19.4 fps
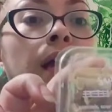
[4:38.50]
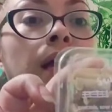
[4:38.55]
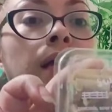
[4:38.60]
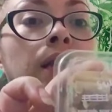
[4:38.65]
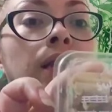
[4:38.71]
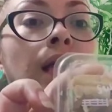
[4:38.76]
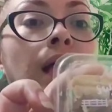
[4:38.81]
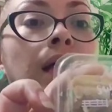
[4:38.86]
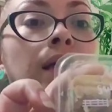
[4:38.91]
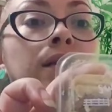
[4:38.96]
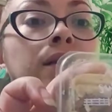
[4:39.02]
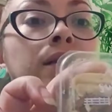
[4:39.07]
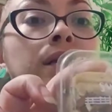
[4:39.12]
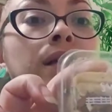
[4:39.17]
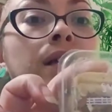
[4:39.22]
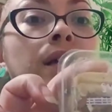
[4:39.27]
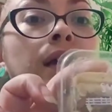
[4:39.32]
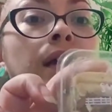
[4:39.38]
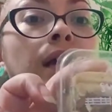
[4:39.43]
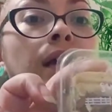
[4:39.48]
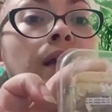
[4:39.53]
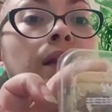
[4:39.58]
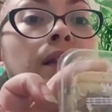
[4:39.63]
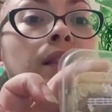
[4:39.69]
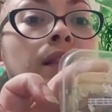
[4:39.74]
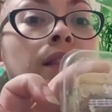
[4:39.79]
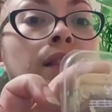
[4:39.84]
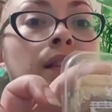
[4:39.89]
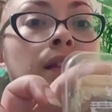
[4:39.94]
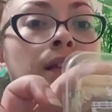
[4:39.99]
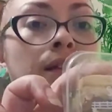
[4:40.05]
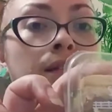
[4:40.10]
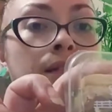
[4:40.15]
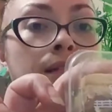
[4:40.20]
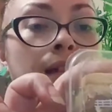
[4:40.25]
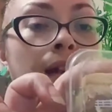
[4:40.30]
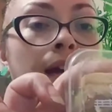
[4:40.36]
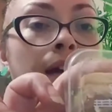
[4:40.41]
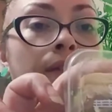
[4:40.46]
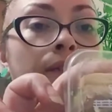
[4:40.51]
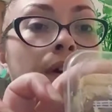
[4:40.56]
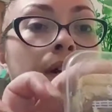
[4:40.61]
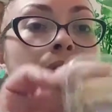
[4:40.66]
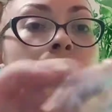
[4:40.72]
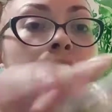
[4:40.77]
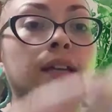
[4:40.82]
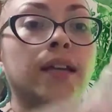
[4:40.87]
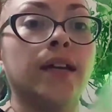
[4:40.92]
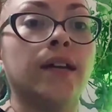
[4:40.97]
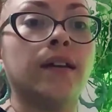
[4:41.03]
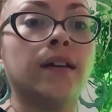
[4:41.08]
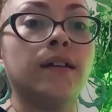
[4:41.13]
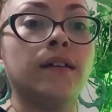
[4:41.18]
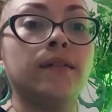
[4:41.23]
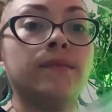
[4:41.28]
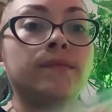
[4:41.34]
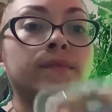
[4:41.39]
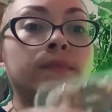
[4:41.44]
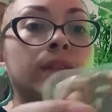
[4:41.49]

And that's the snack right there.